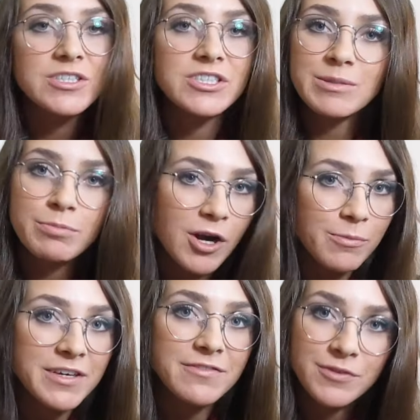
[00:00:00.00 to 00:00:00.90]
She
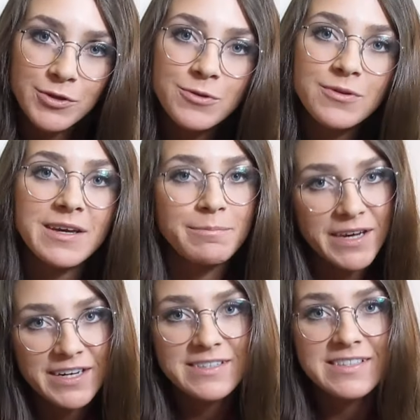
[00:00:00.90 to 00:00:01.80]
brought me food and
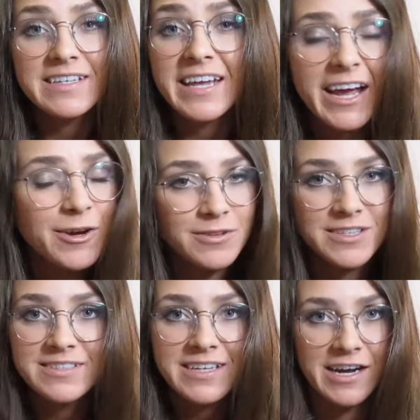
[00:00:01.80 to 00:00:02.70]
medicine
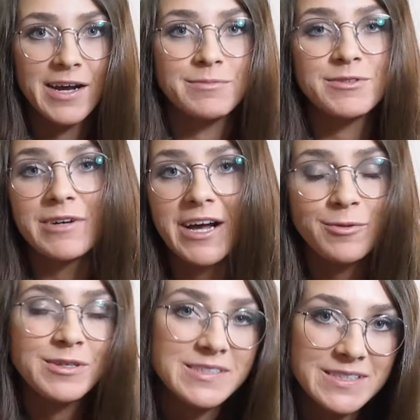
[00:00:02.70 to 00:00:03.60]
countless times when I
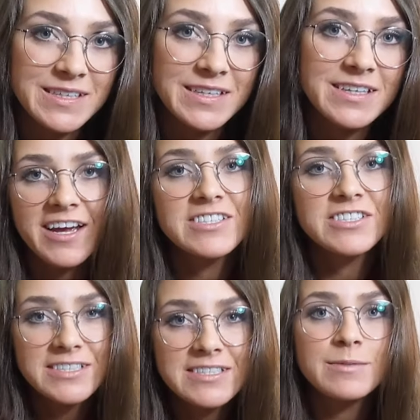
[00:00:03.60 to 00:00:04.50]
was sick, and
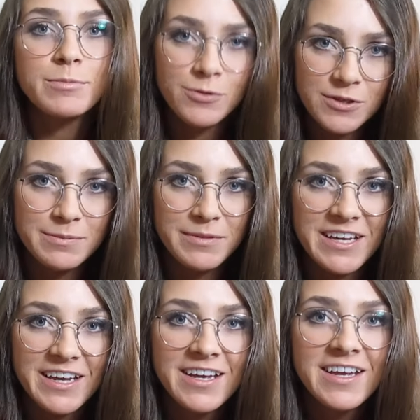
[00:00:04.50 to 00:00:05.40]
she supported
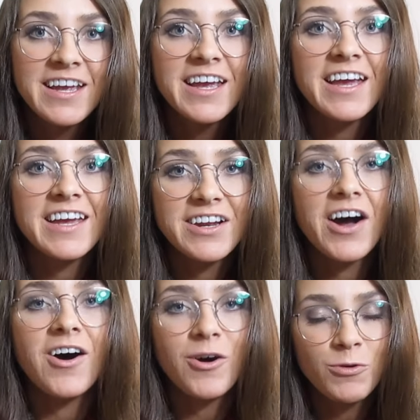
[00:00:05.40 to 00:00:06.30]
me in
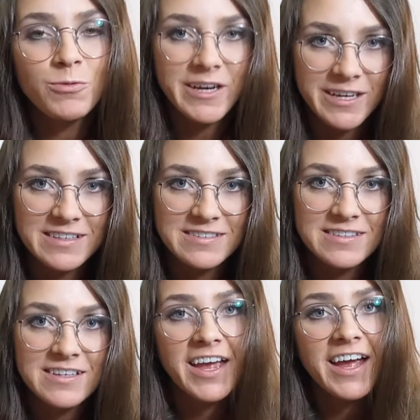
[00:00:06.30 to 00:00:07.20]
all ways,
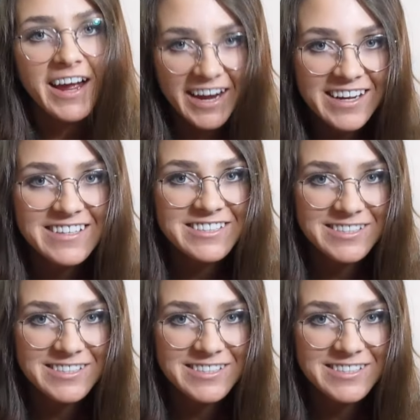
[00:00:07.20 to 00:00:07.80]
and